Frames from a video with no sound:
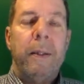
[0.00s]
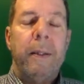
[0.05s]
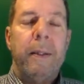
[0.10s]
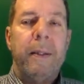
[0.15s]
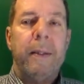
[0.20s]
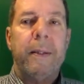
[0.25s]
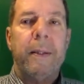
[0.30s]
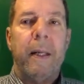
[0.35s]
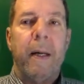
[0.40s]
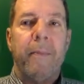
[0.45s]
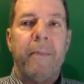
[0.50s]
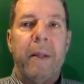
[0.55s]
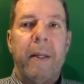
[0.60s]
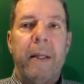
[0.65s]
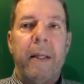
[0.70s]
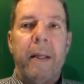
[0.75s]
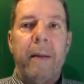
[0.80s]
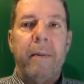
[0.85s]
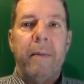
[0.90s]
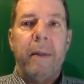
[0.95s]
it's
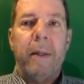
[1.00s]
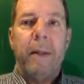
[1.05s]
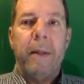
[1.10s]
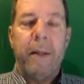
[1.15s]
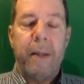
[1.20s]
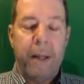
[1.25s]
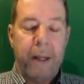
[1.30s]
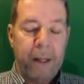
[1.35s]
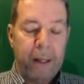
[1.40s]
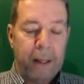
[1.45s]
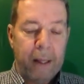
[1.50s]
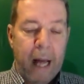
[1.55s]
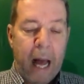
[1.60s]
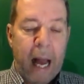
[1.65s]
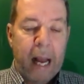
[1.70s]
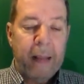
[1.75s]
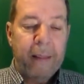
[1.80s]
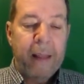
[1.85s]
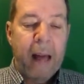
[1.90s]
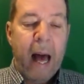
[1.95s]
something. It's just
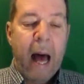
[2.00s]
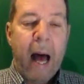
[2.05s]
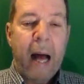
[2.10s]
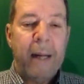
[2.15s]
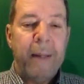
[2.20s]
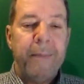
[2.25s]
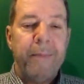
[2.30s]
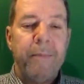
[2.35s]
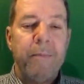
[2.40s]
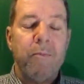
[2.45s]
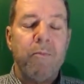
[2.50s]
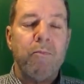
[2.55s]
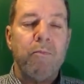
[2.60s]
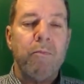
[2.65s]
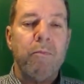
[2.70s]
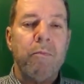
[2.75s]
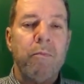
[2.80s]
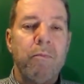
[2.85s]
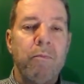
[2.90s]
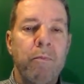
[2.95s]
like that.
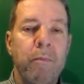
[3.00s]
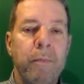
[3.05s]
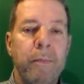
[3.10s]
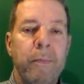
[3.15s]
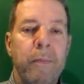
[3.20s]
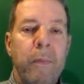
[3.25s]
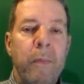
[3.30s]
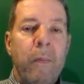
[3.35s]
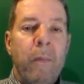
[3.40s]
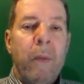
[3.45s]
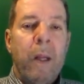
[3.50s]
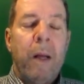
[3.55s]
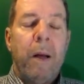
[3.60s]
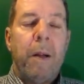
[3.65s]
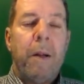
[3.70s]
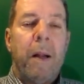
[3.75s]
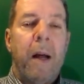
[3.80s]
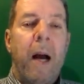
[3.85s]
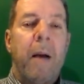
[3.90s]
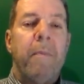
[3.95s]
It's